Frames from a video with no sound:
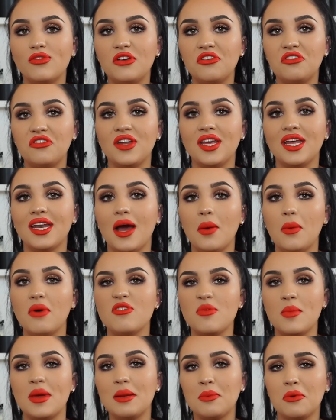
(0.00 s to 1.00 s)
15,
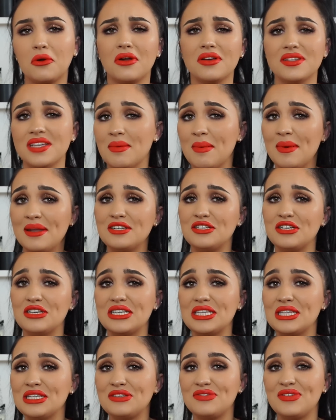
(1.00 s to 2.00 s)
however many products I
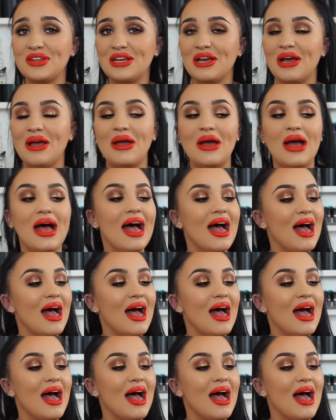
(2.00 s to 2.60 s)
mentioned in this video,